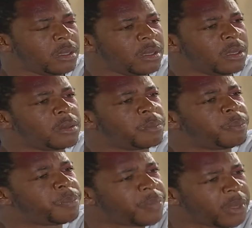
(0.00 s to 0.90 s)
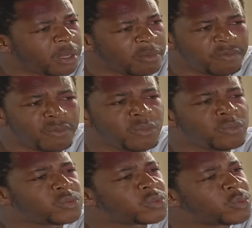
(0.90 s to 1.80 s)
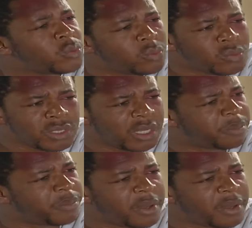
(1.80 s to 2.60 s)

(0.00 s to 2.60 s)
in painful, slow death.